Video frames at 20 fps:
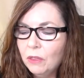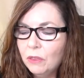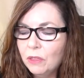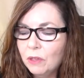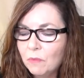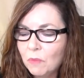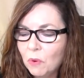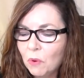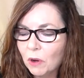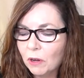
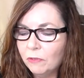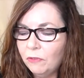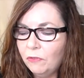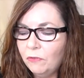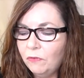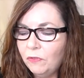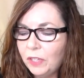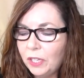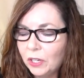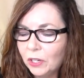the more
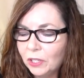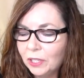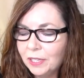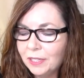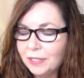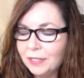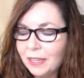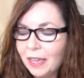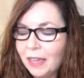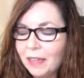
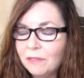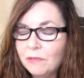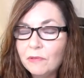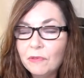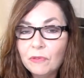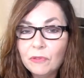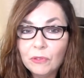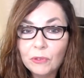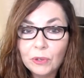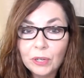fearless and
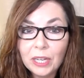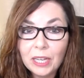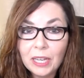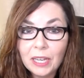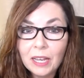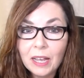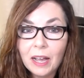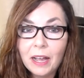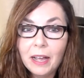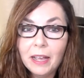
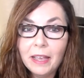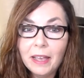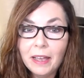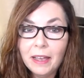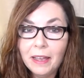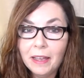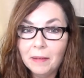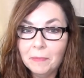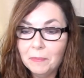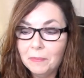free I
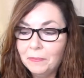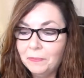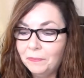am.